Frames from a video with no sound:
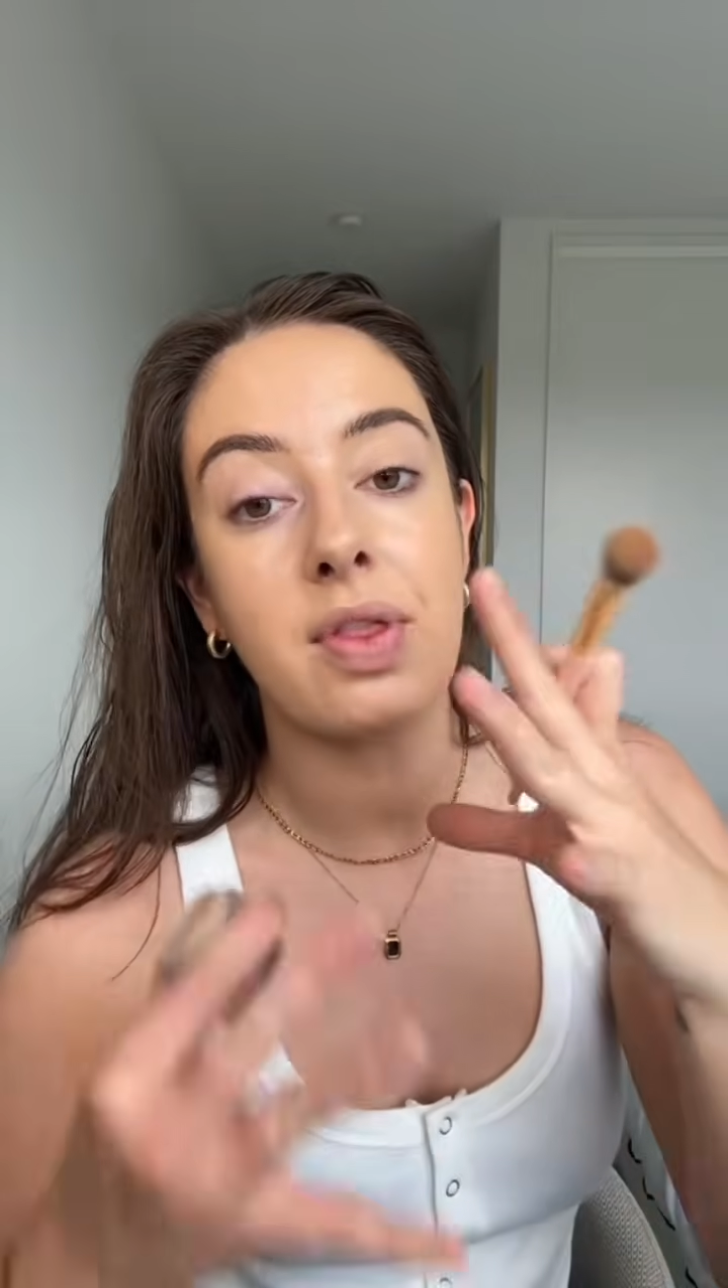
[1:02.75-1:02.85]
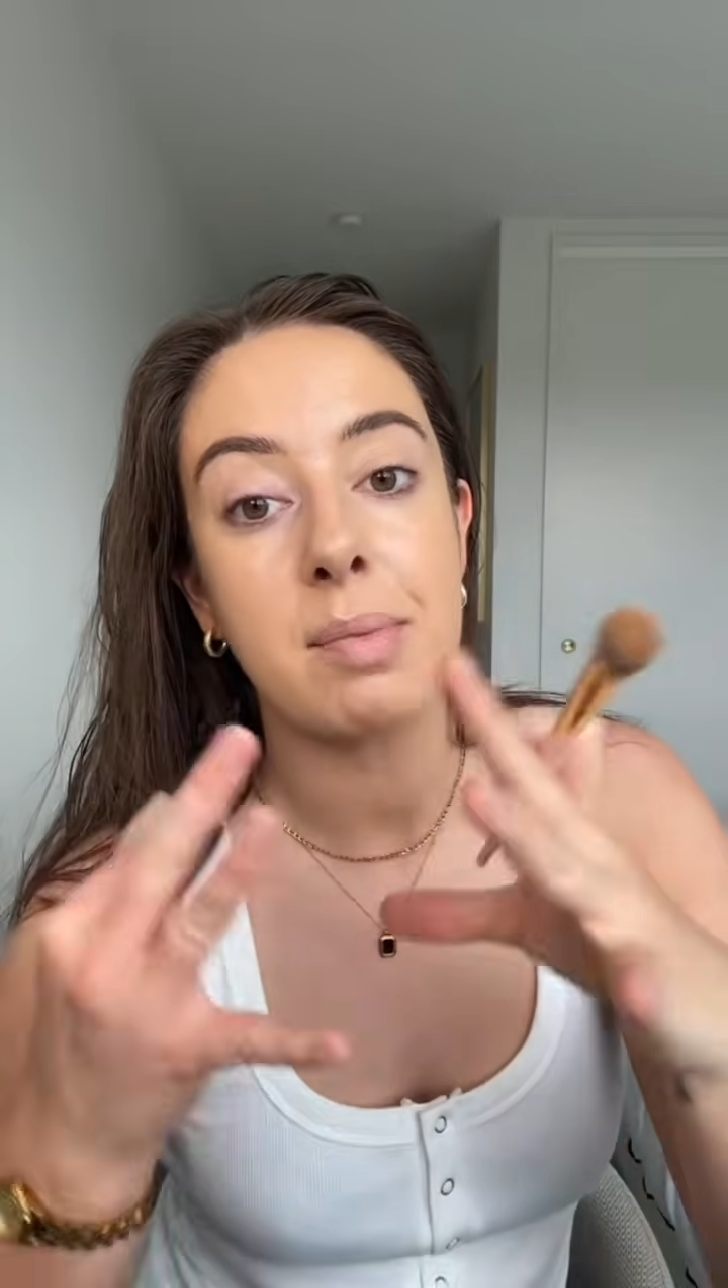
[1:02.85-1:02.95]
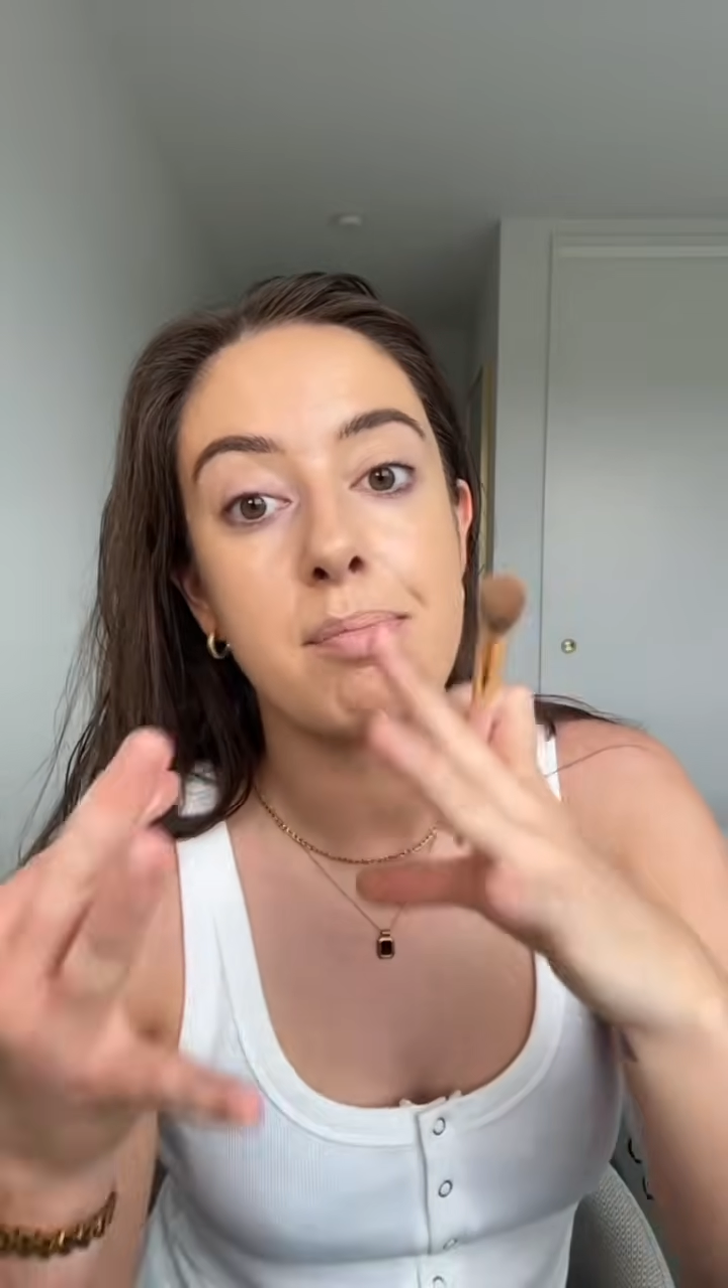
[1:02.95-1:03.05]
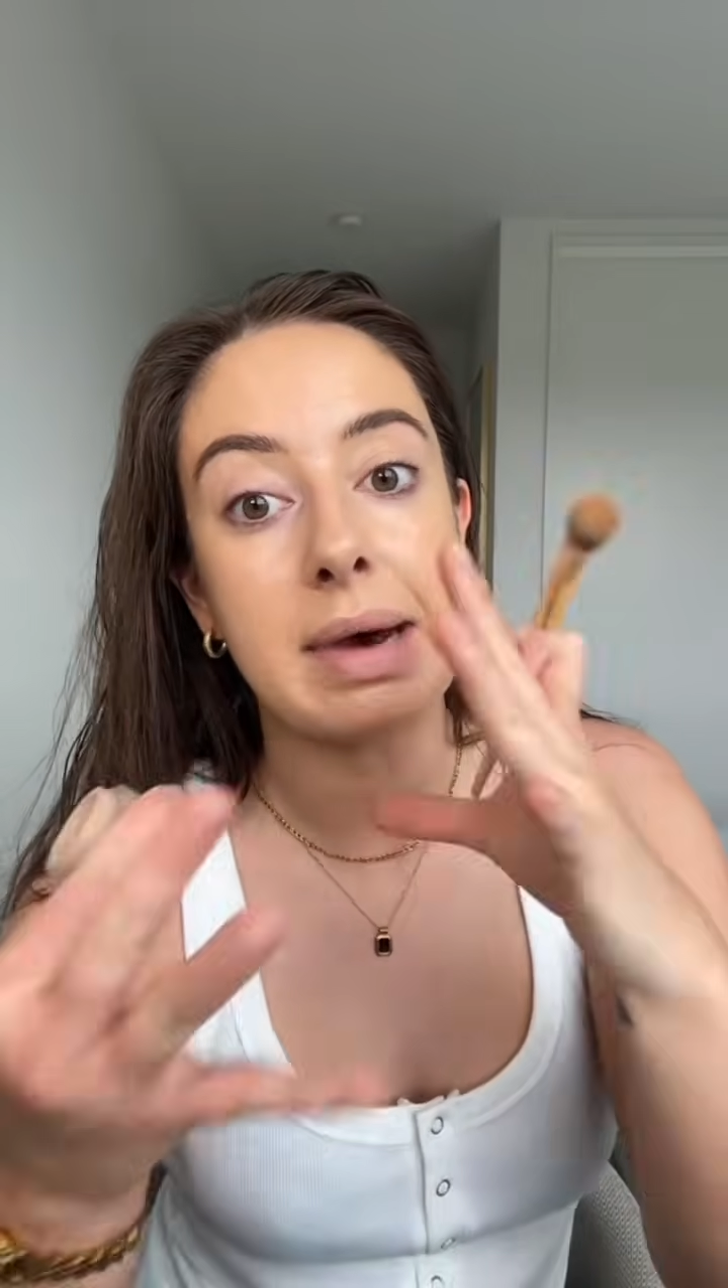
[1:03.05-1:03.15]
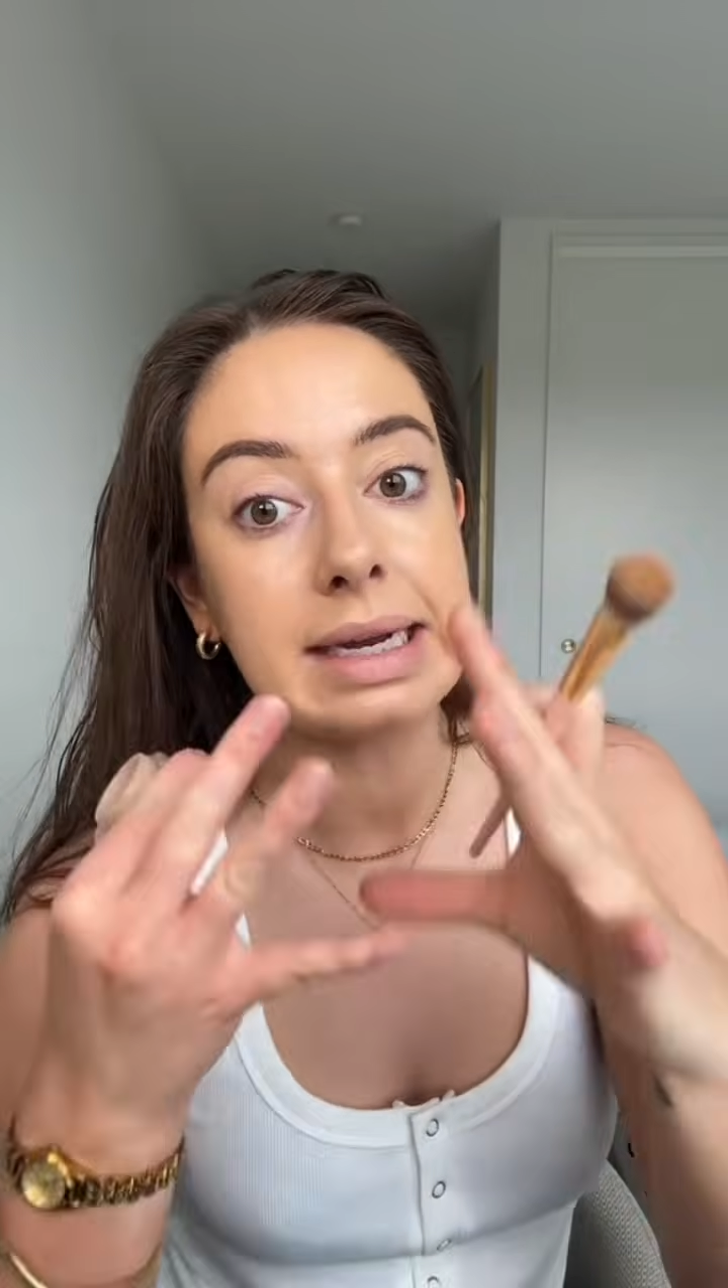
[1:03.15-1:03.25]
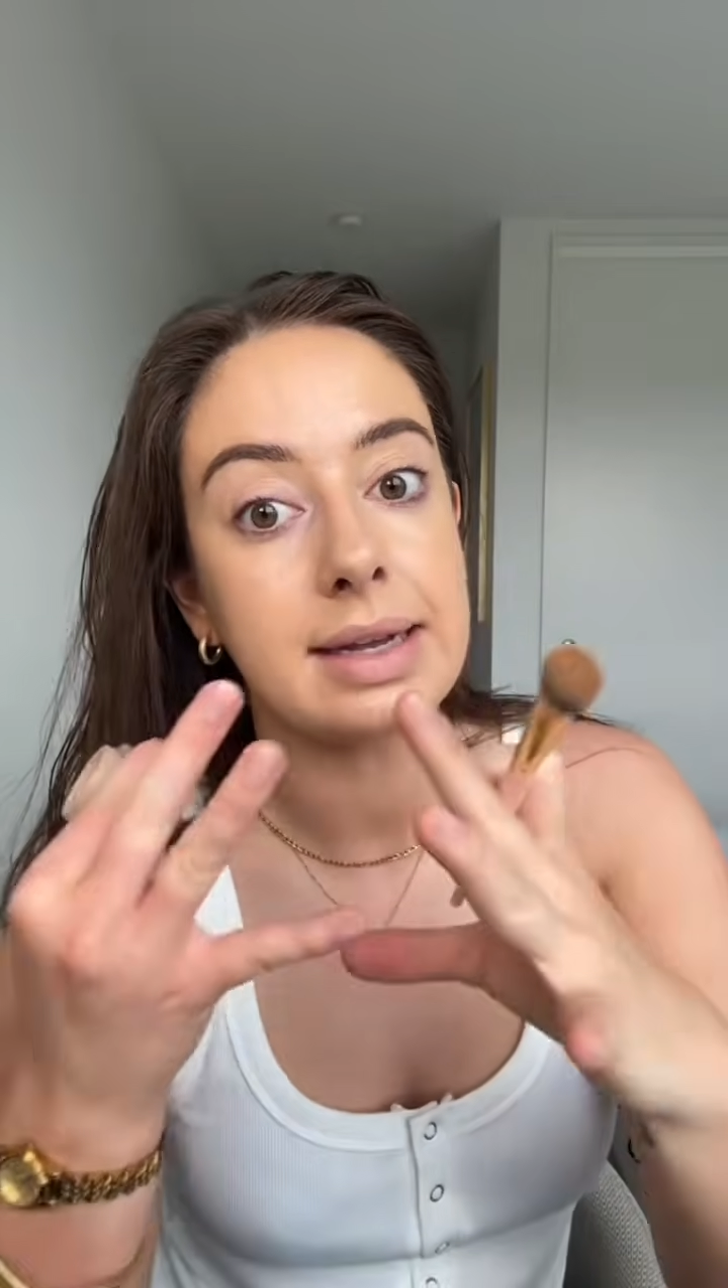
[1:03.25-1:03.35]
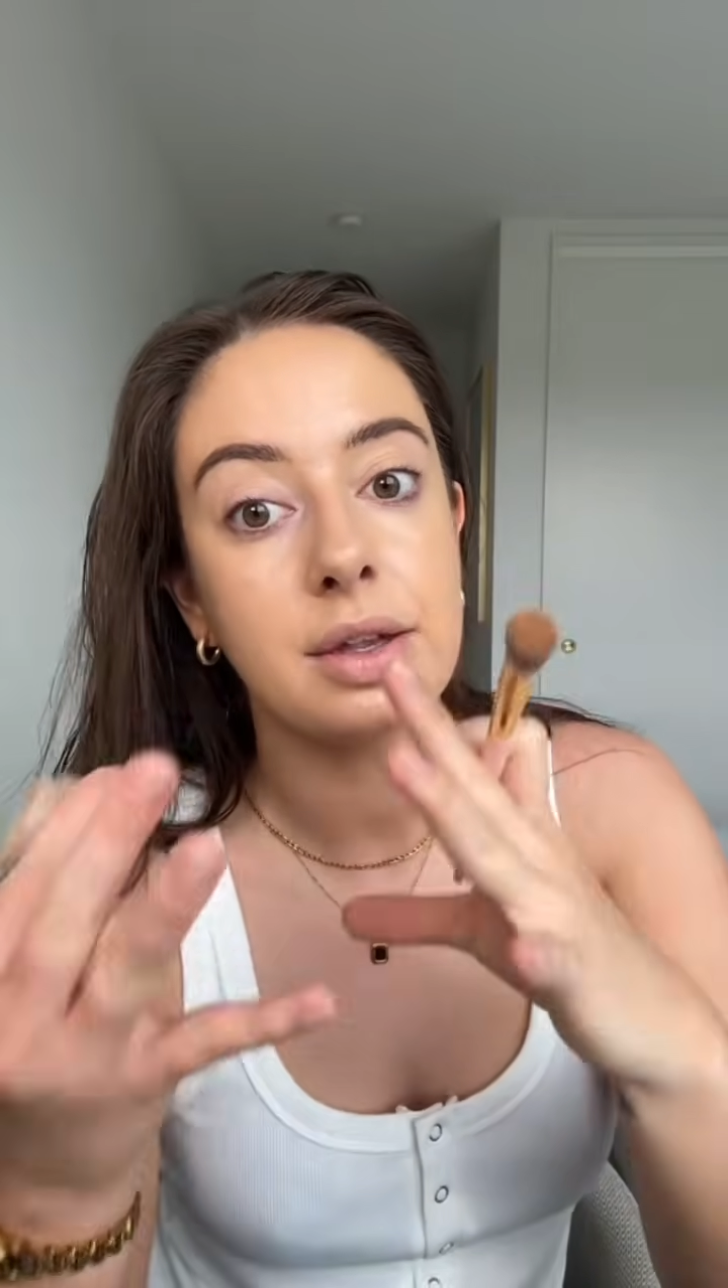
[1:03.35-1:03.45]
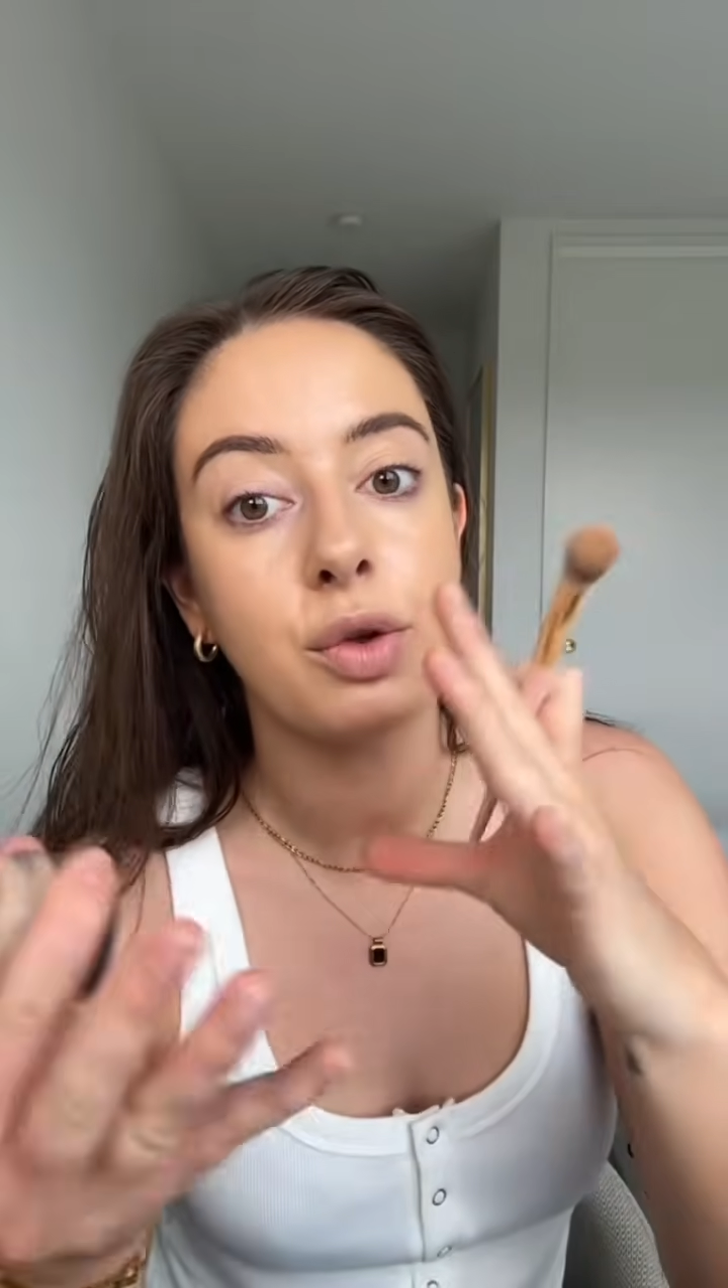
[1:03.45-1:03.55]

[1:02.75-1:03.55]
them muddying